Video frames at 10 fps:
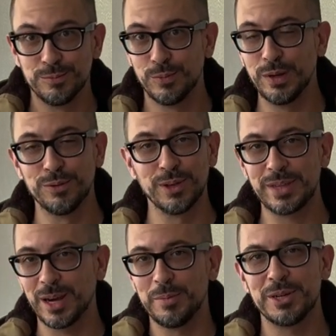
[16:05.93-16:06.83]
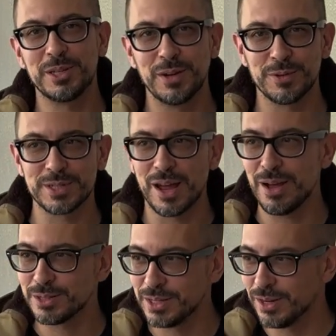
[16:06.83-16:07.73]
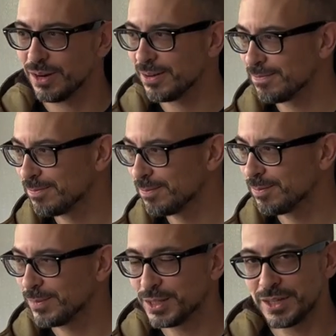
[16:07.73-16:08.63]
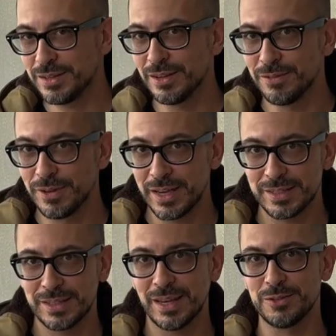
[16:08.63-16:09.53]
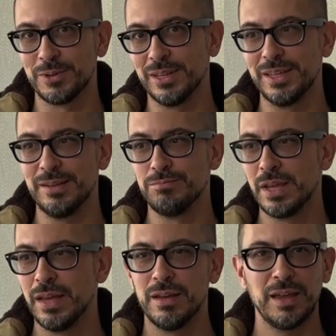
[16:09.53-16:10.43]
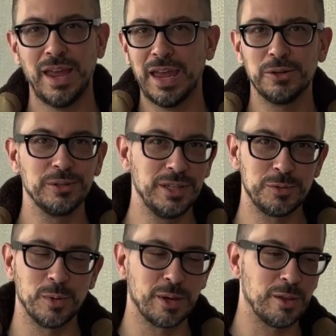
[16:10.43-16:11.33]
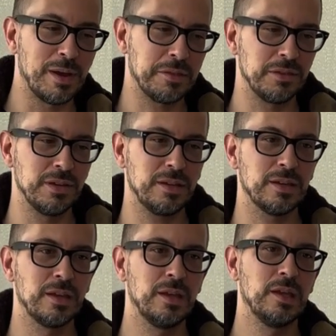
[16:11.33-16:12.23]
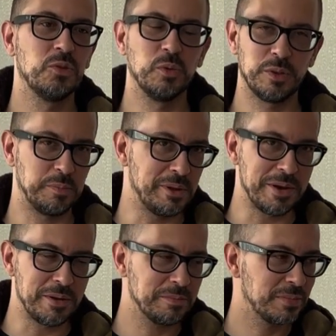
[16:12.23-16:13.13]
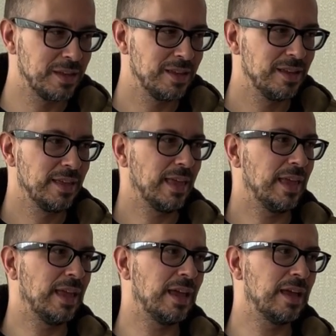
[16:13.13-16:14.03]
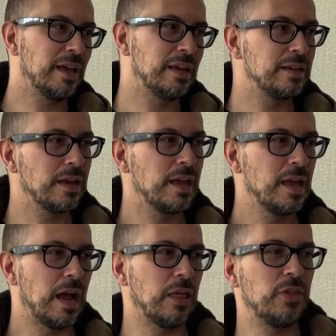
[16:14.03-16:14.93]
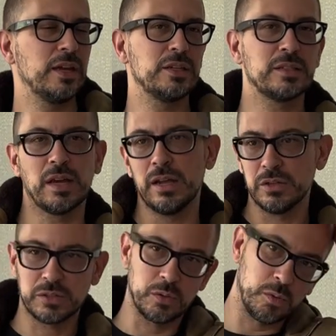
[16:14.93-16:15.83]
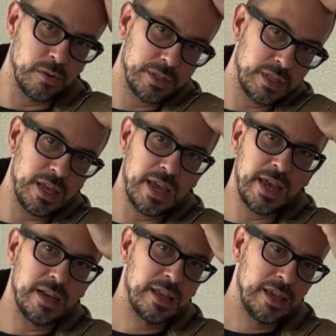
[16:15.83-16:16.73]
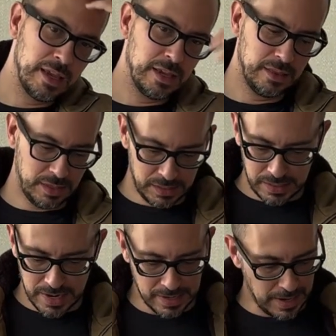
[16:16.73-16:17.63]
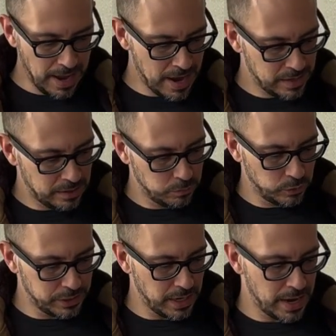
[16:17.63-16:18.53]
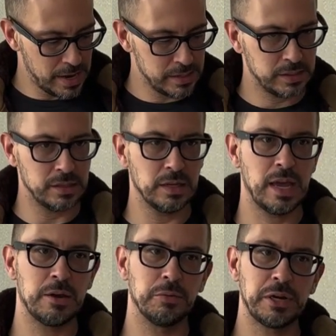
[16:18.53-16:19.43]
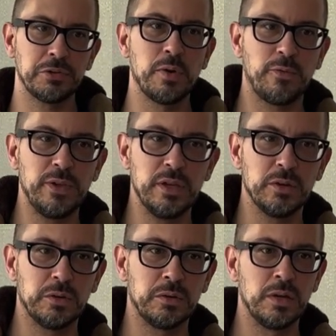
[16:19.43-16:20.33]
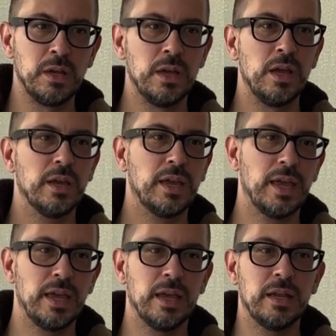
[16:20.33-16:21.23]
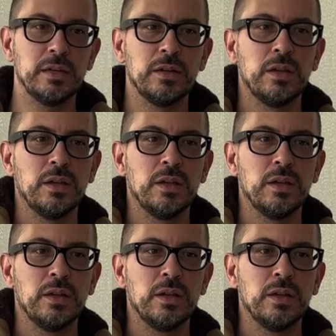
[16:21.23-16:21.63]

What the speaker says: we've looked at a bunch of different styles here. The vest has really handled each one of them, I think, with aplomb. And I think it just underscores that this kind of item, which has that retro feel, can